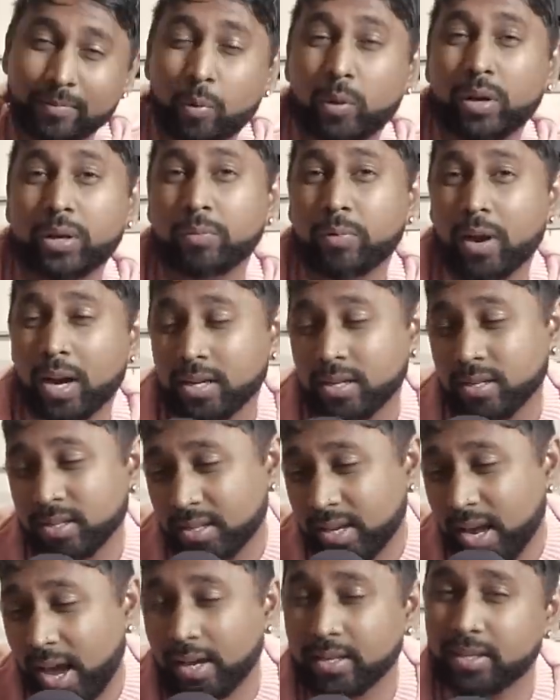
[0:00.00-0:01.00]
When he watches
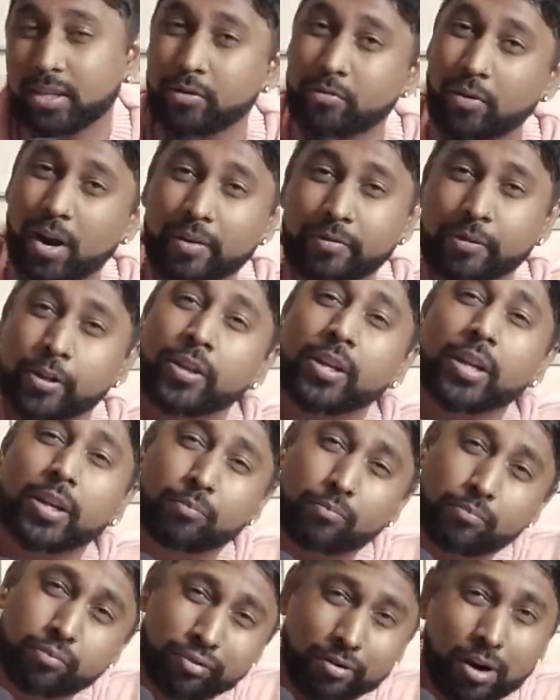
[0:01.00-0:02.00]
Taxi Driver, he
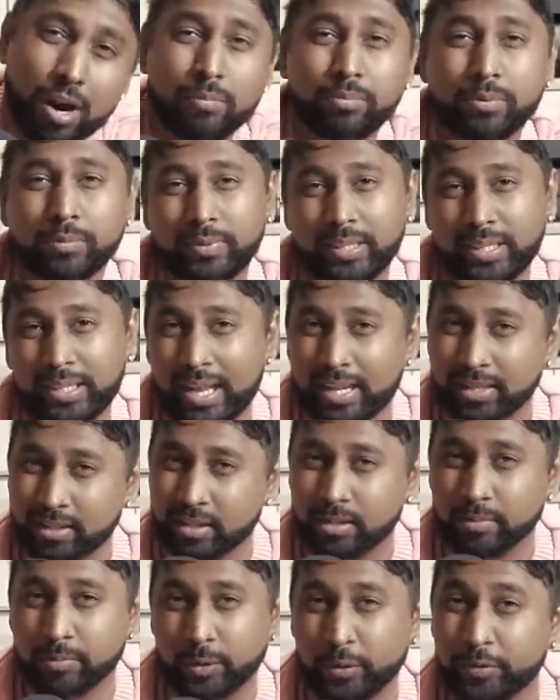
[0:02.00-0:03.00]
probably likes
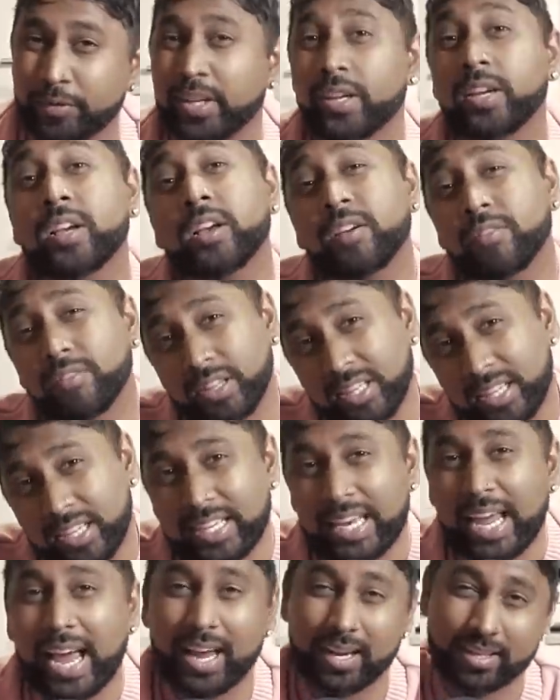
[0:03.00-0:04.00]
the movie for the
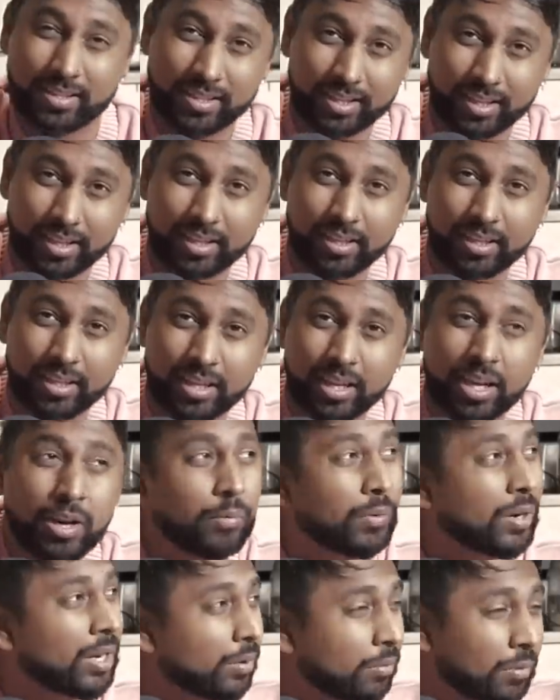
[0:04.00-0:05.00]
taxi.
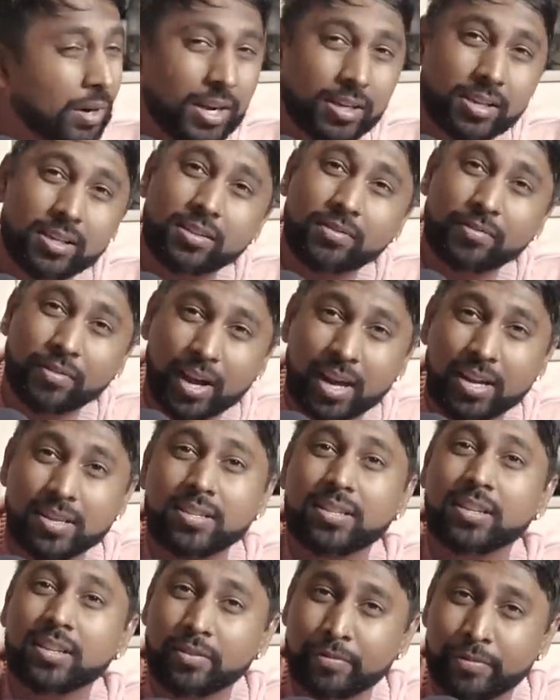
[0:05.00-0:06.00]
When he watches Fast
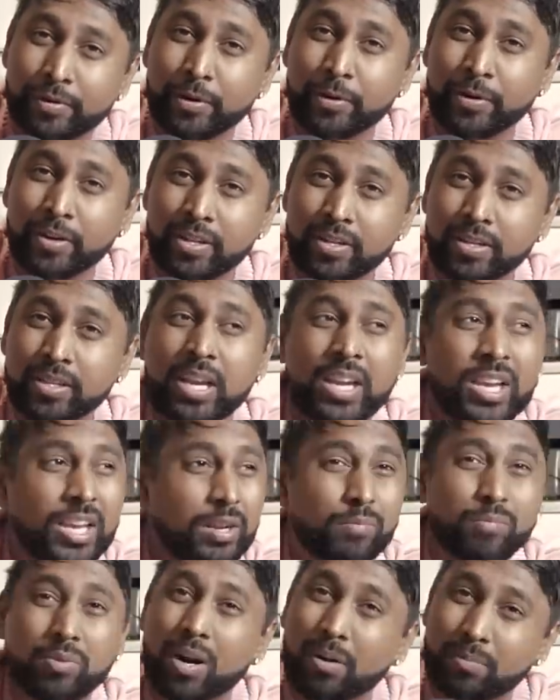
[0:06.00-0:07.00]
and the Furious,
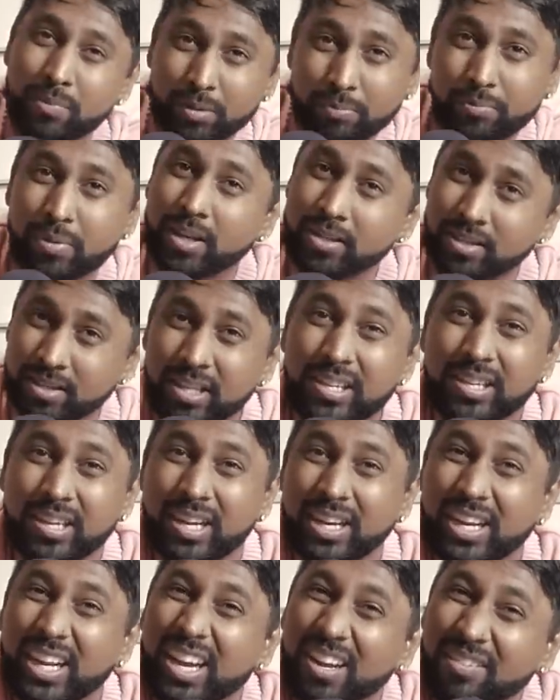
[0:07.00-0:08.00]
he probably busts a
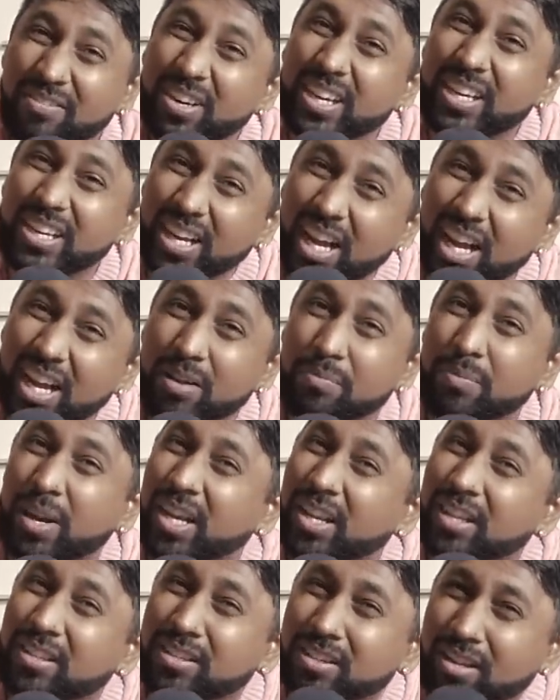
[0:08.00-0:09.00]
nut every time, and
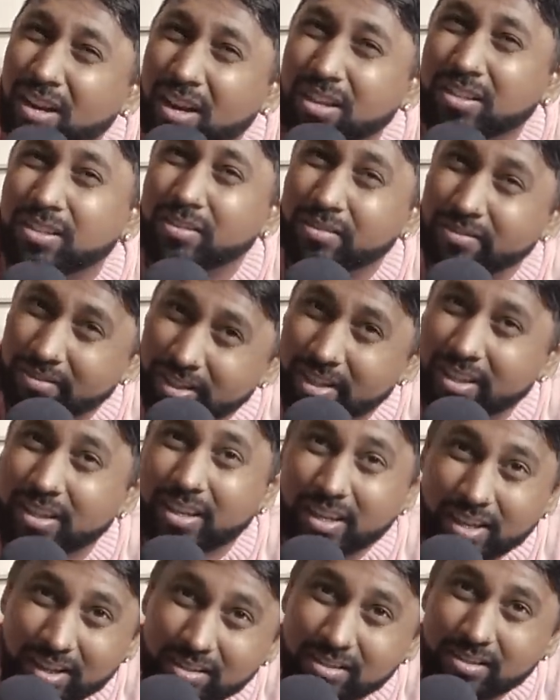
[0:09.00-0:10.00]
it's not the Vin
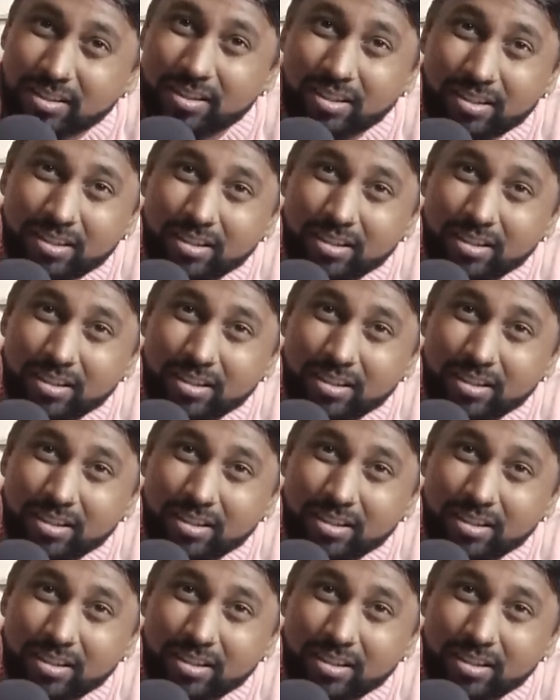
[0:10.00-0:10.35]
Diesel.